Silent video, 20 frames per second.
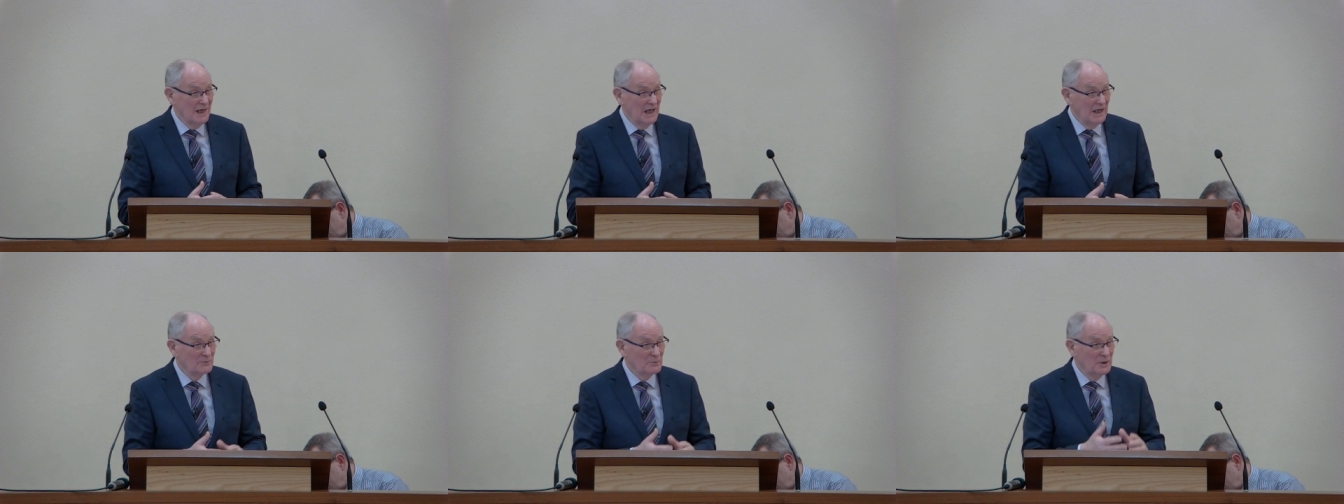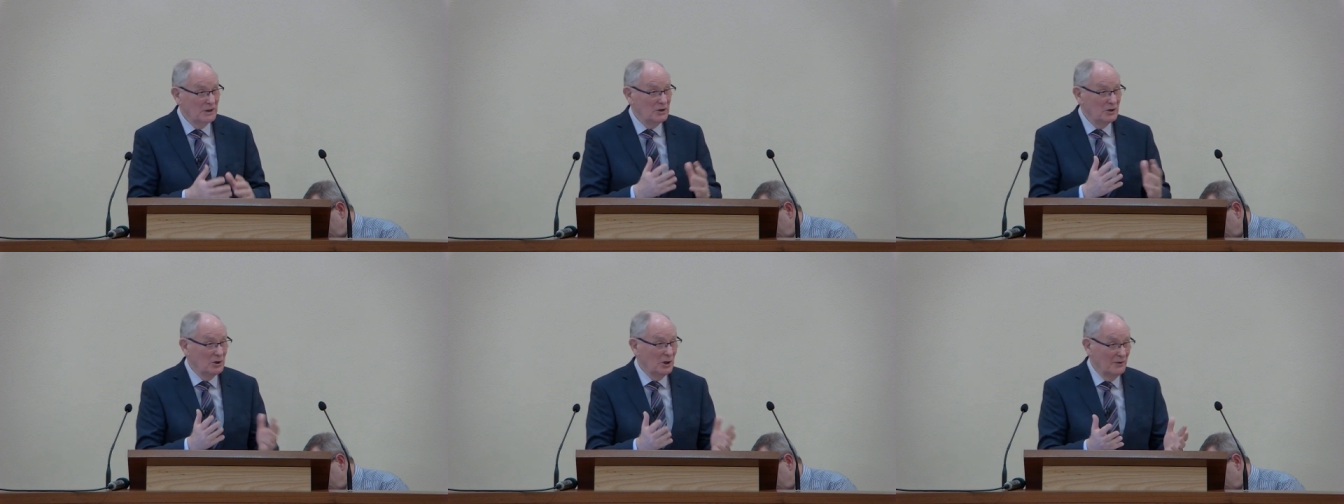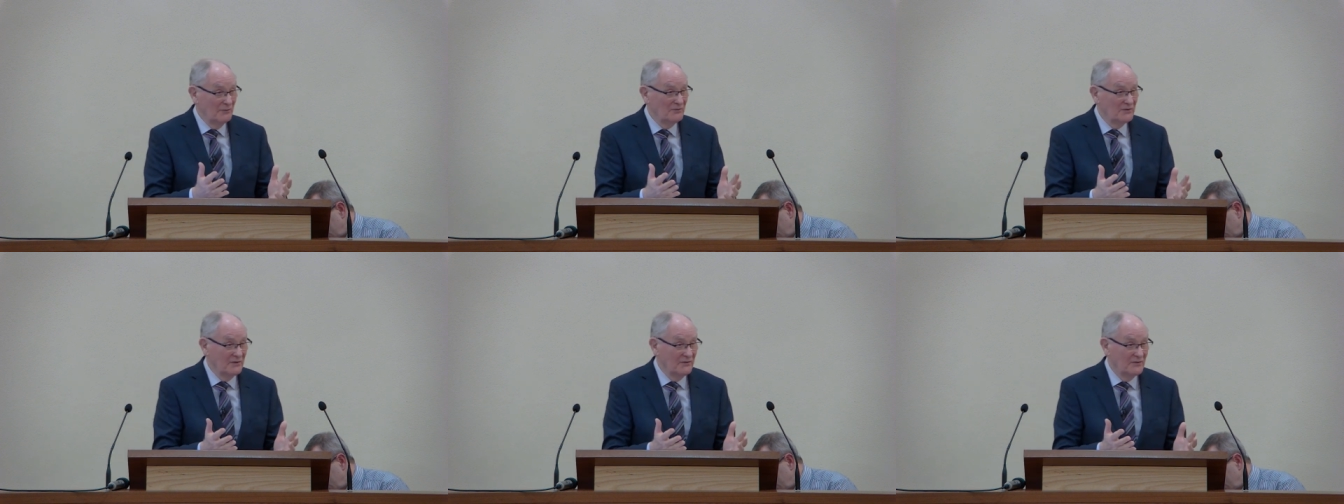And we
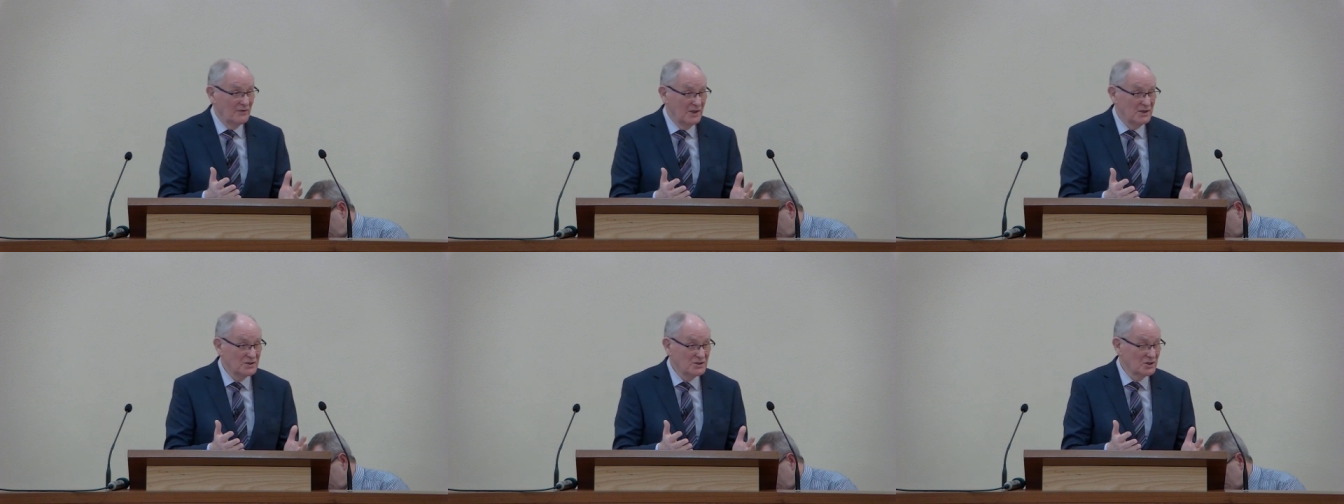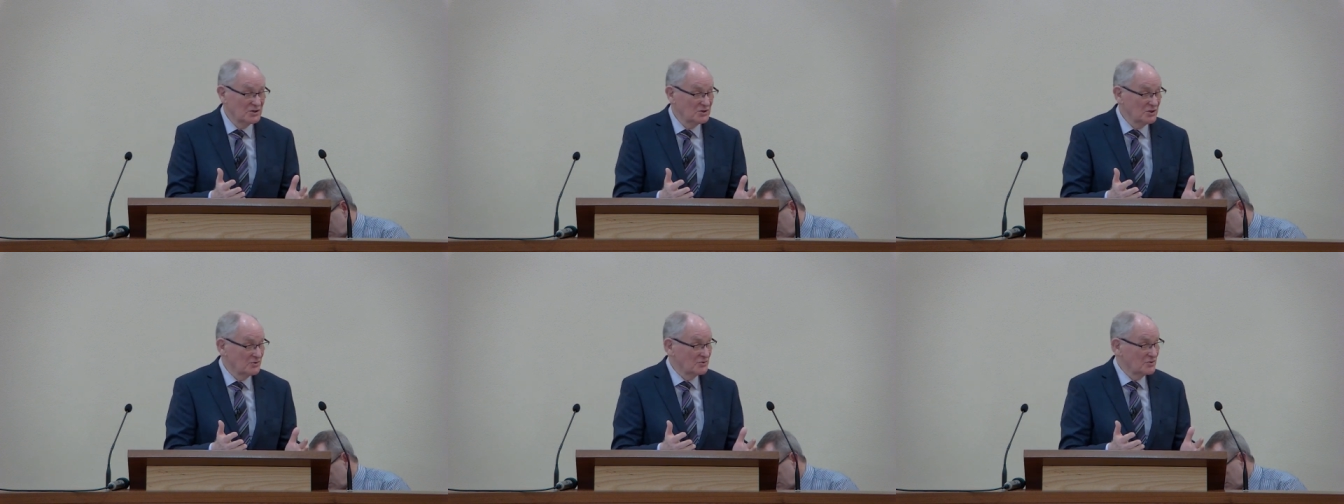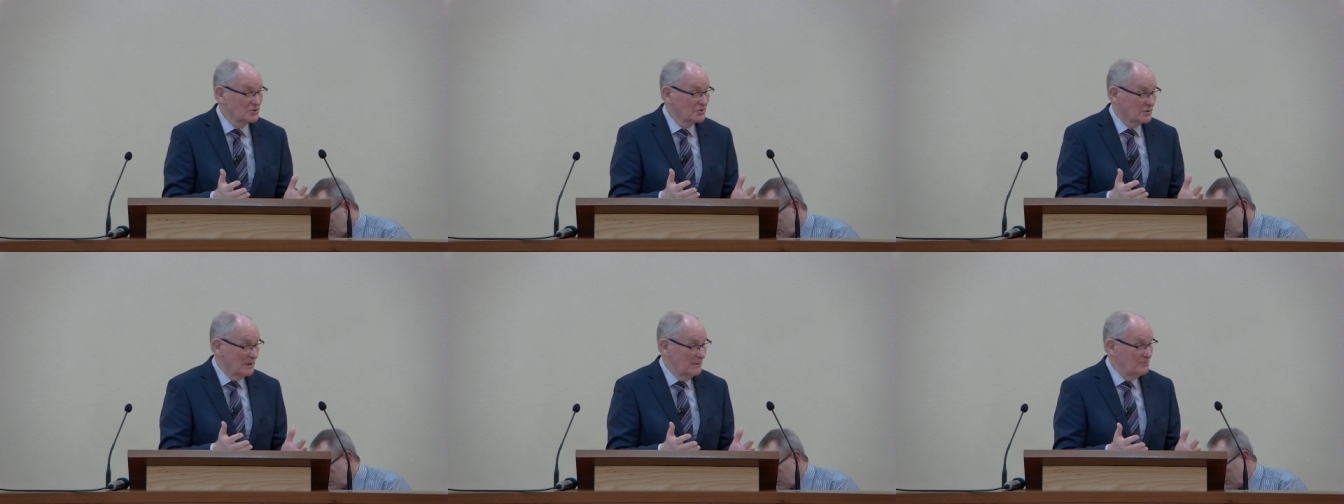love the verses of
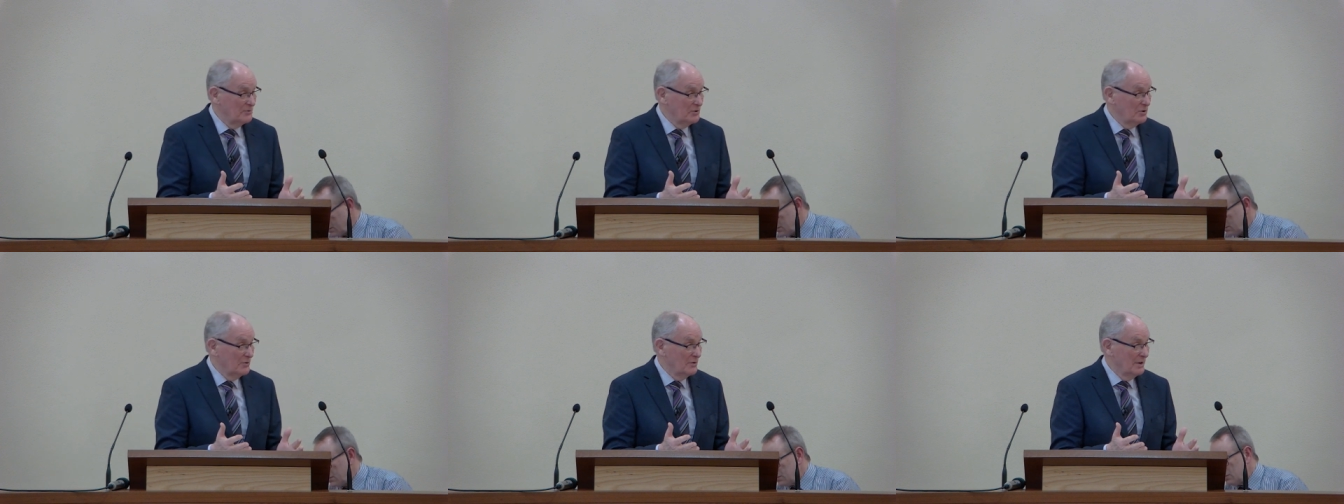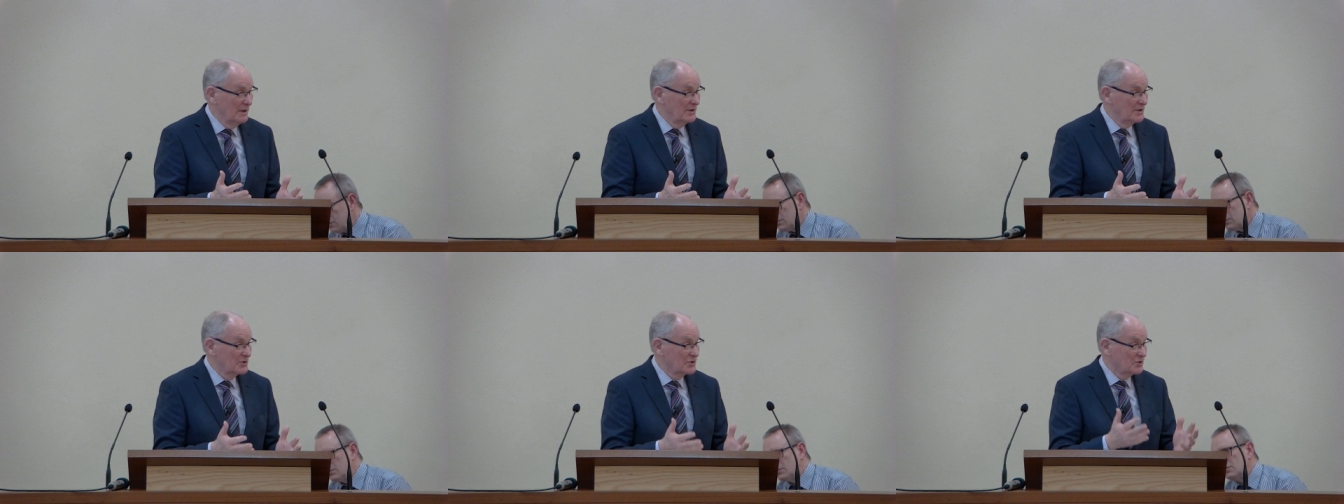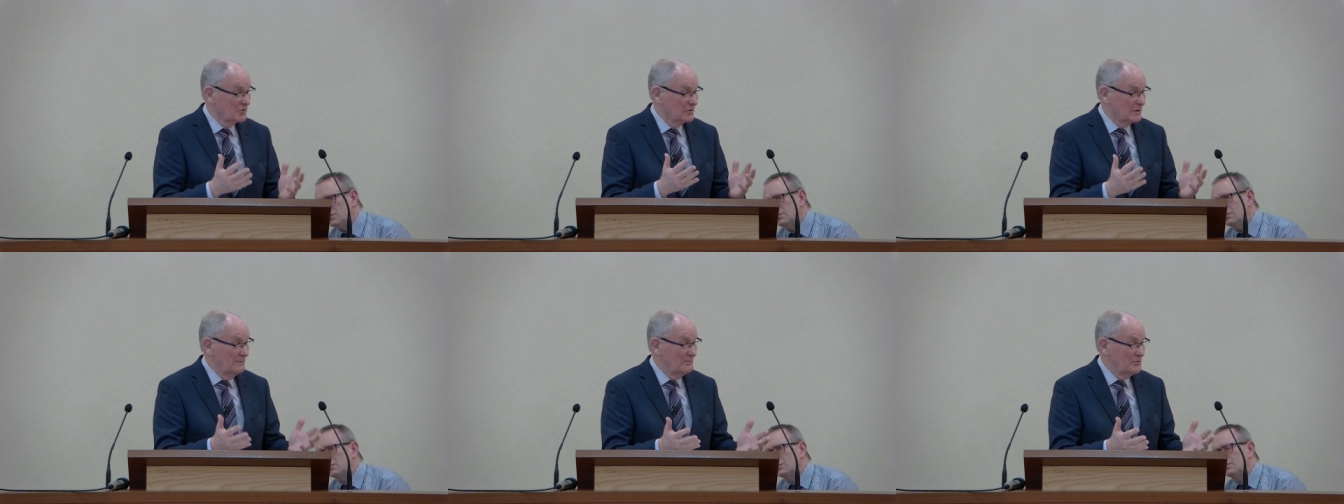Scripture and the
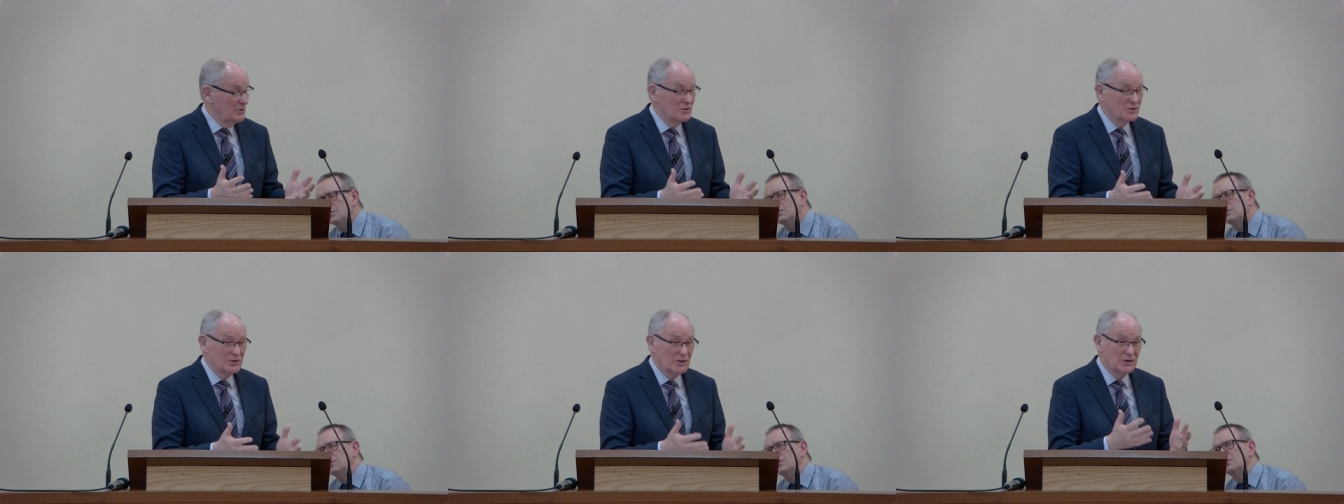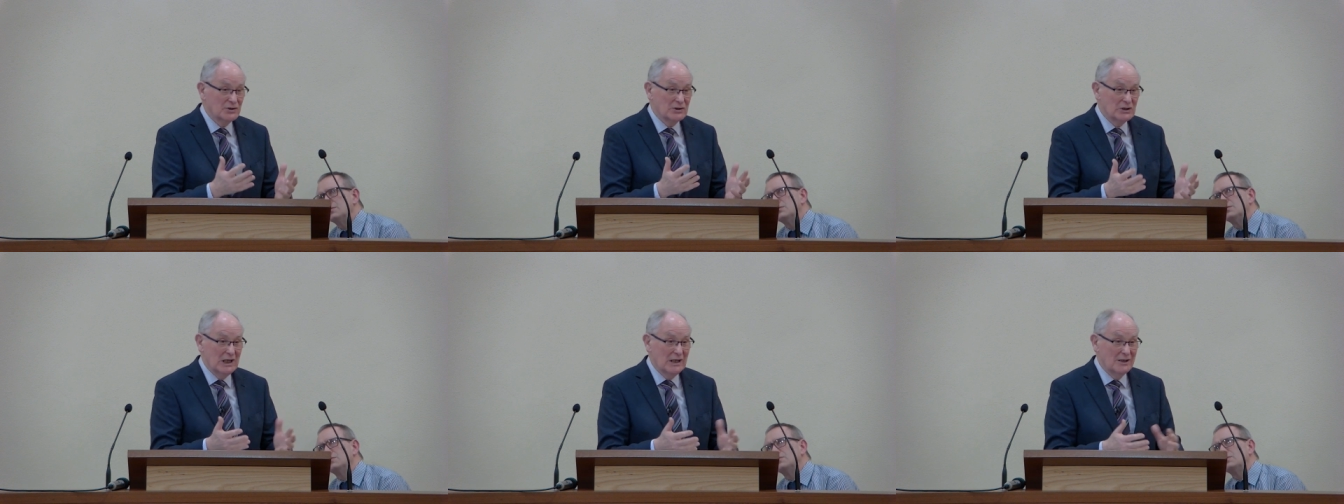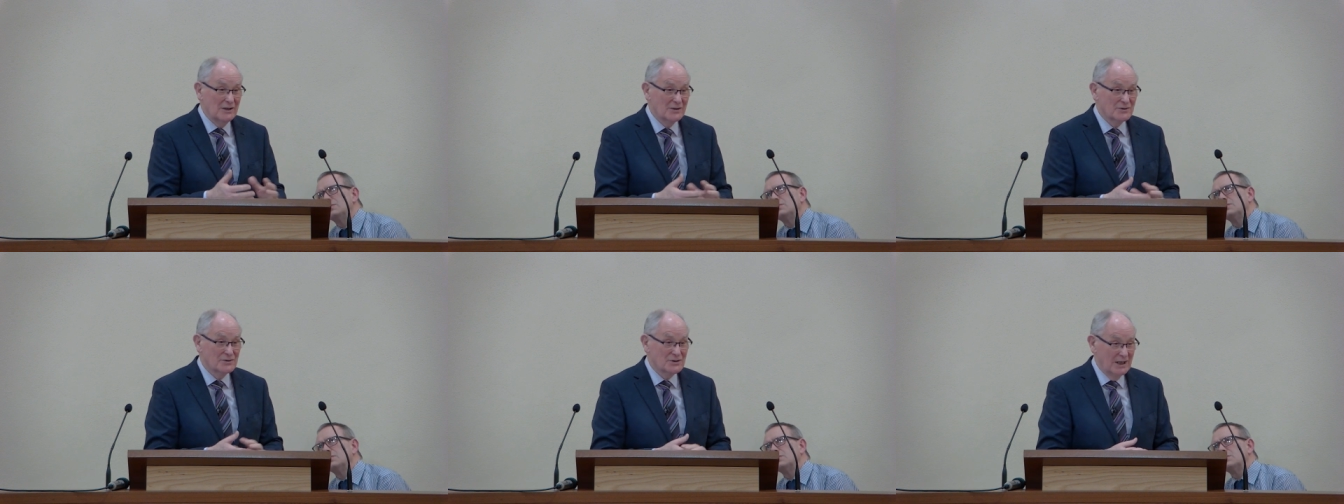Scriptures that
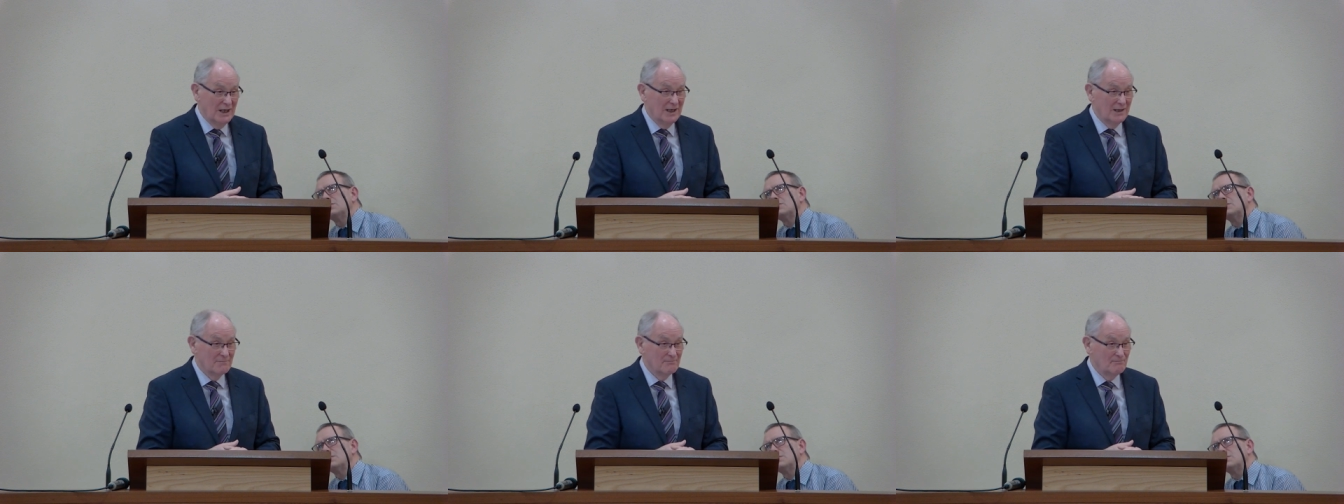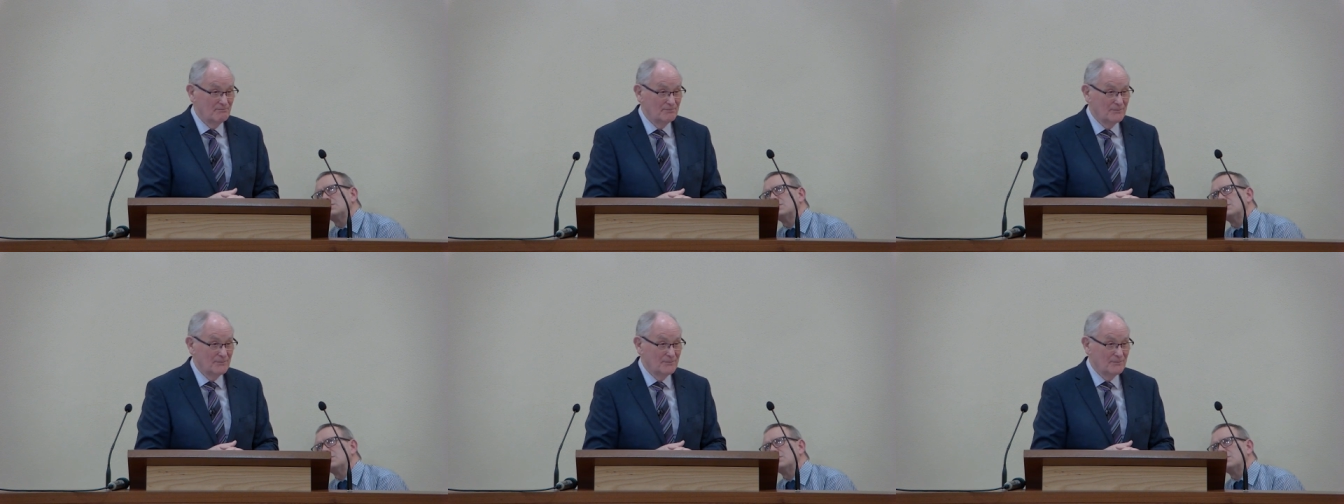tell us that.